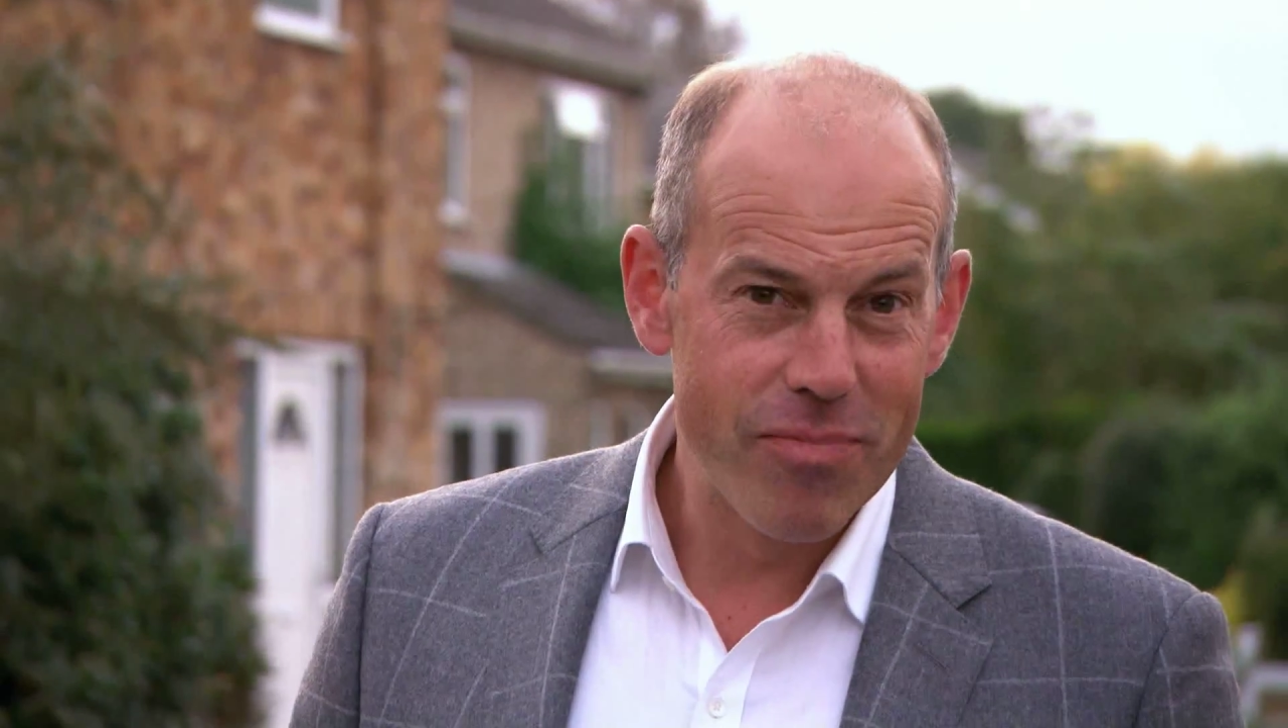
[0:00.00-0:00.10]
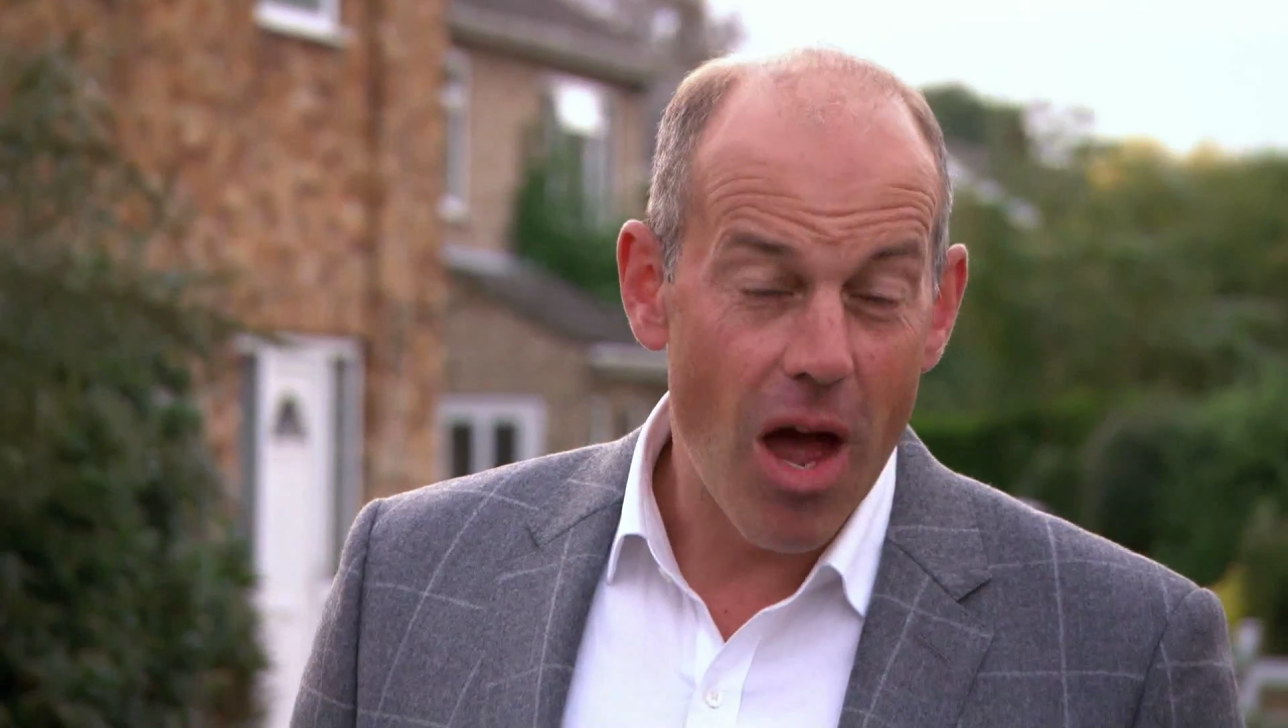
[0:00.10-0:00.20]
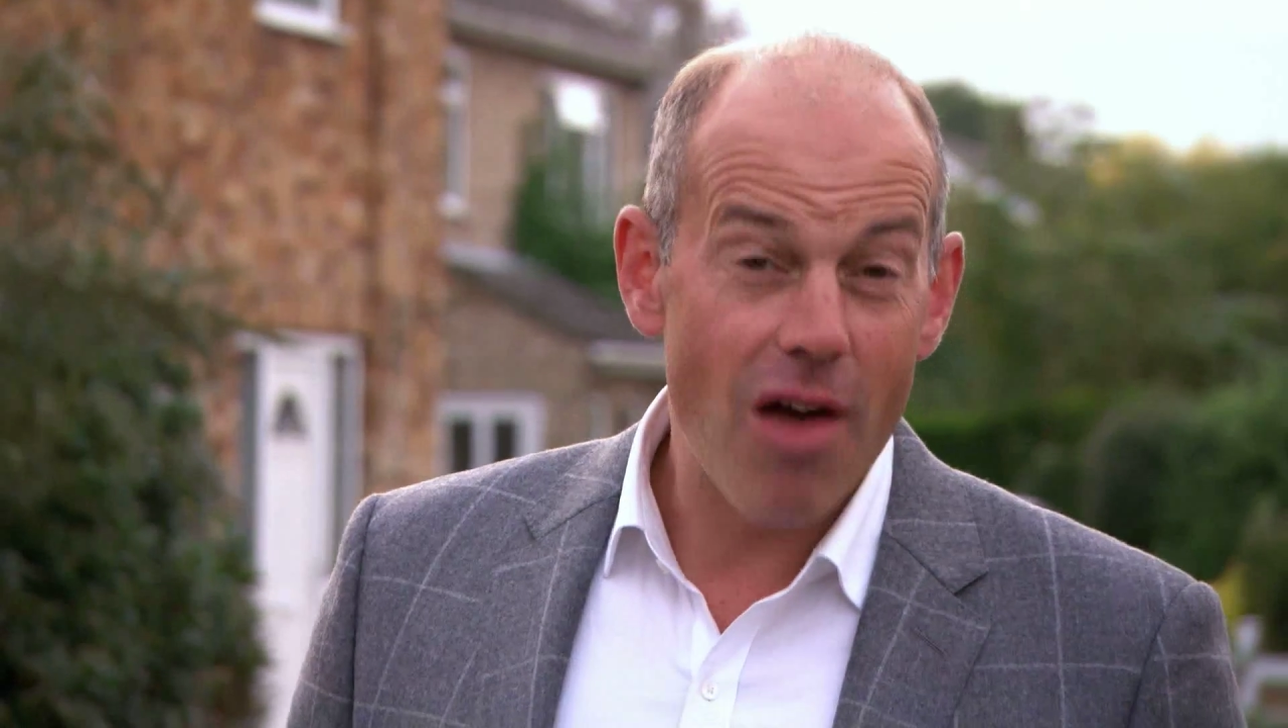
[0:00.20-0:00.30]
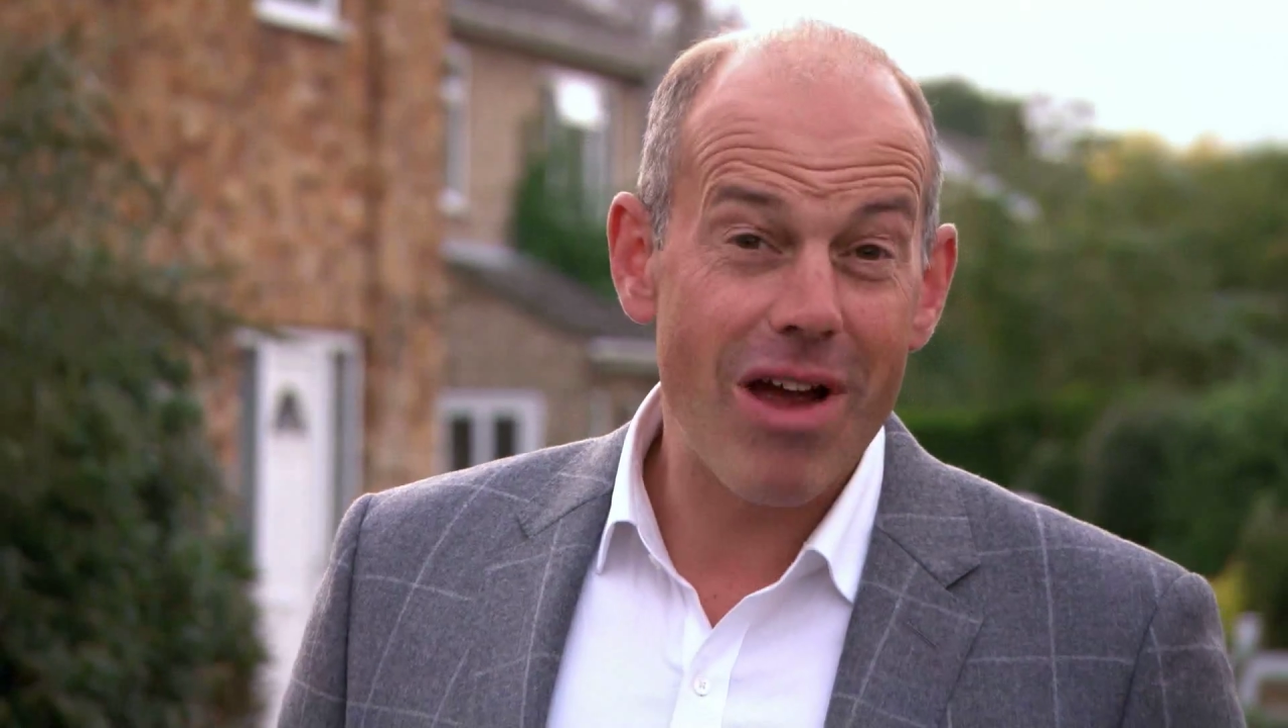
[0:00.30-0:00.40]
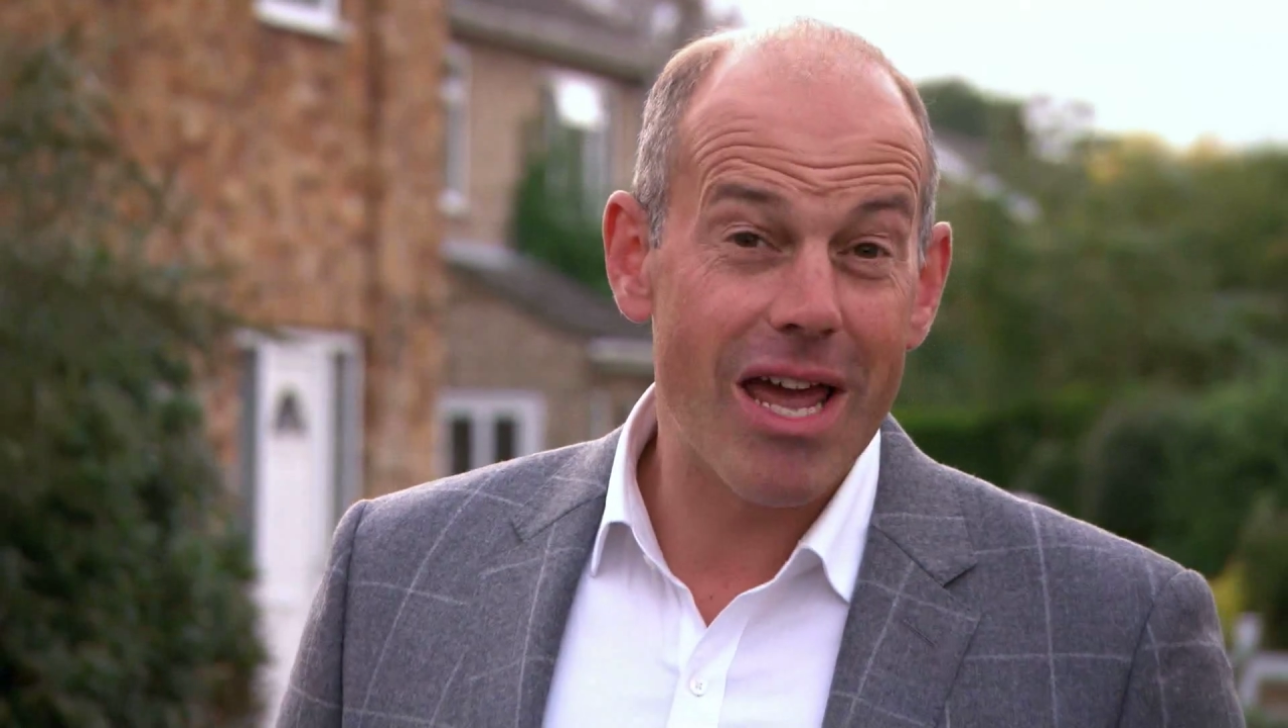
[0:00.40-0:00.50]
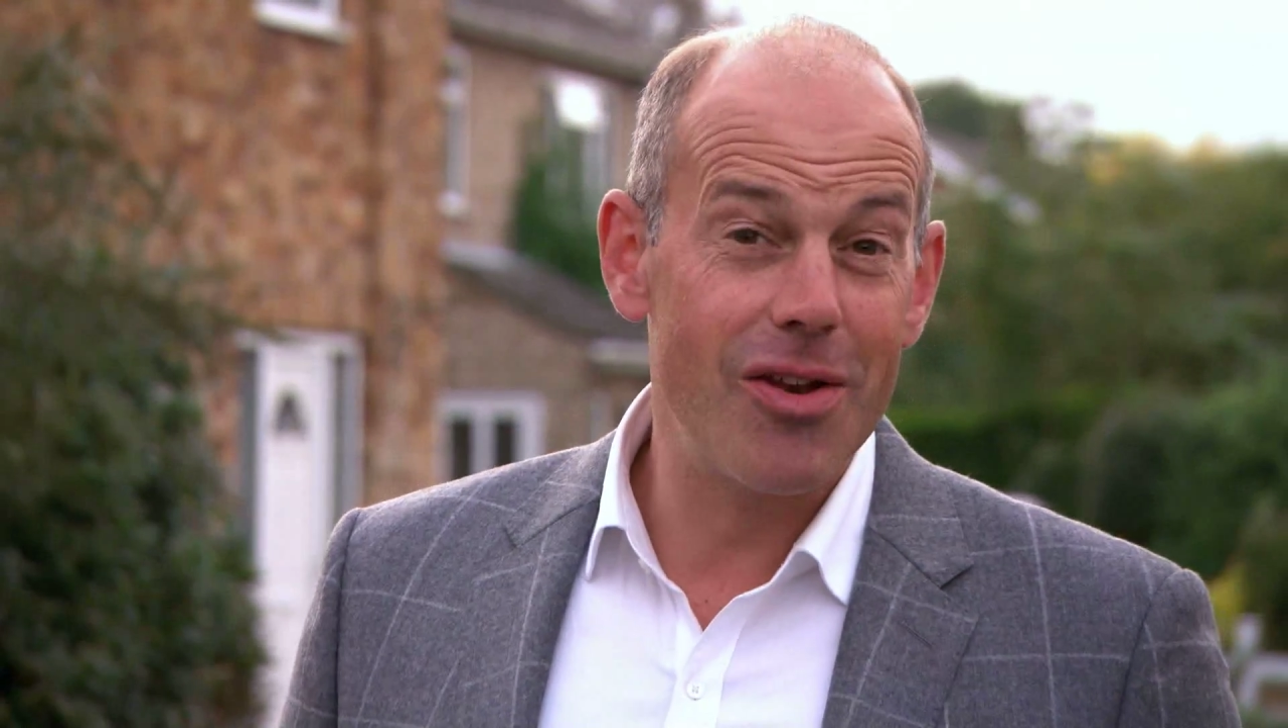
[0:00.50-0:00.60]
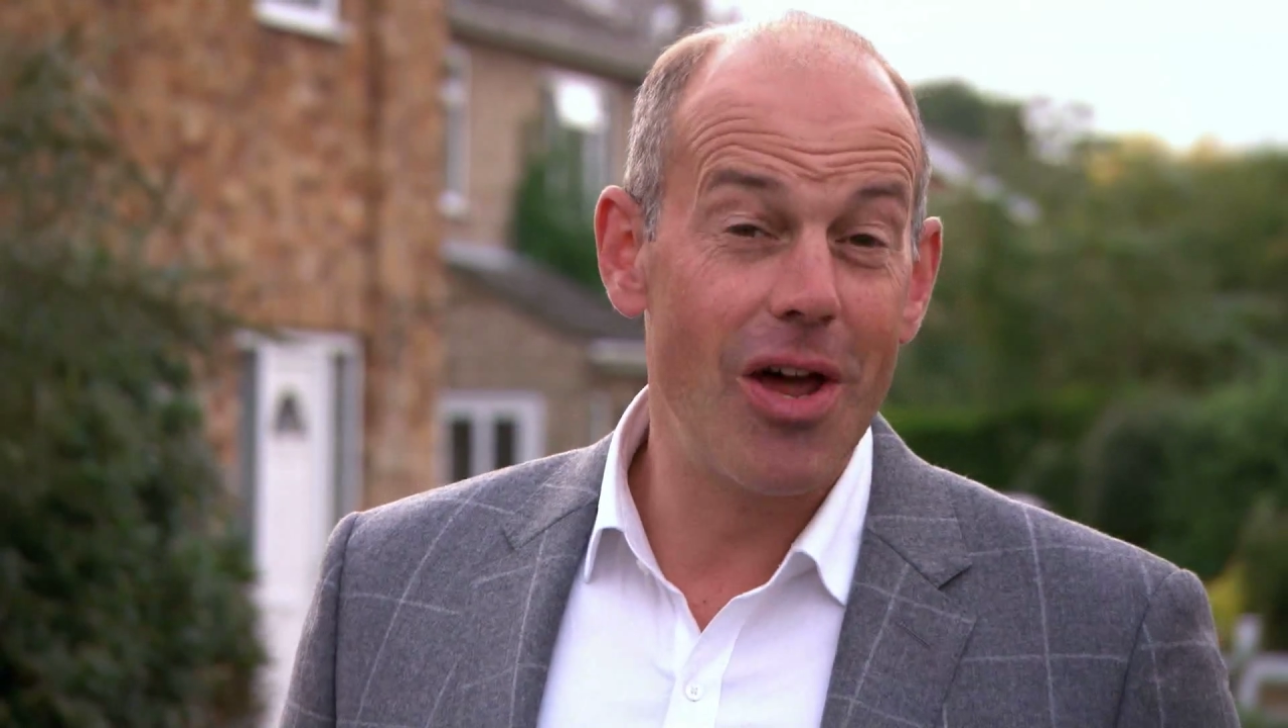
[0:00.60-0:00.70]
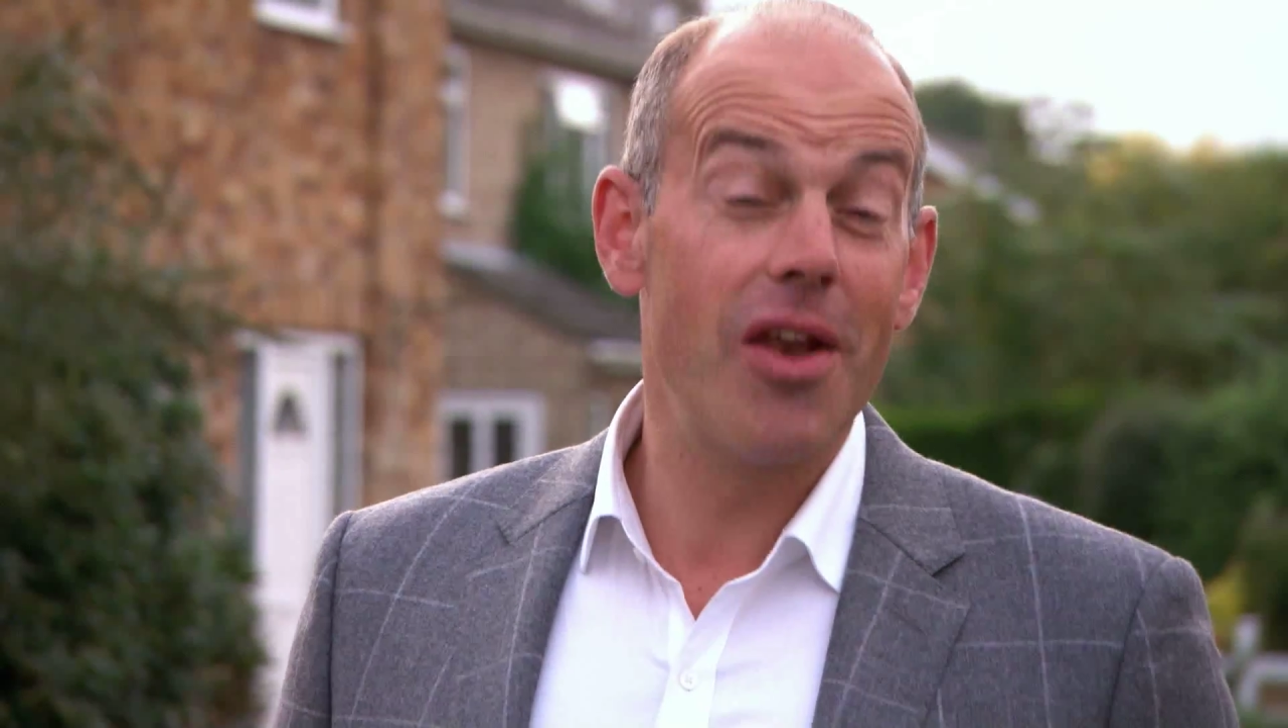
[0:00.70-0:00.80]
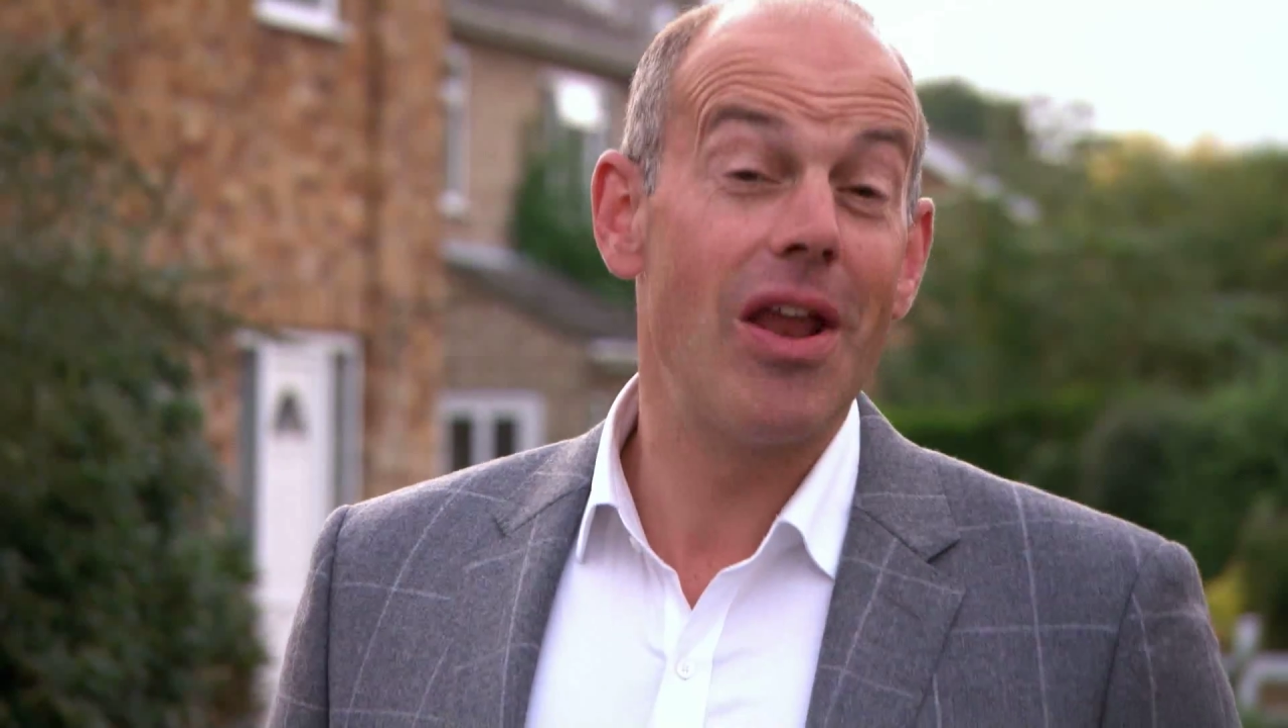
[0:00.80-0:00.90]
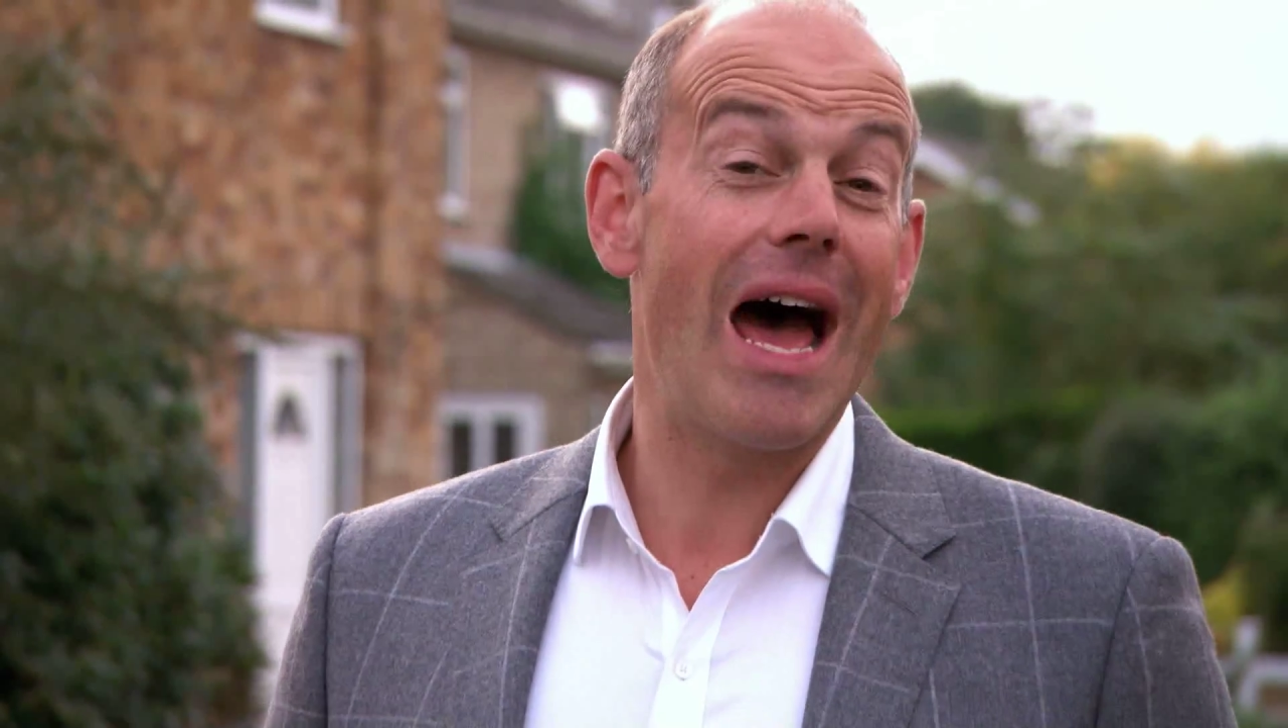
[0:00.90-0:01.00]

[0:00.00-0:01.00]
I reckon an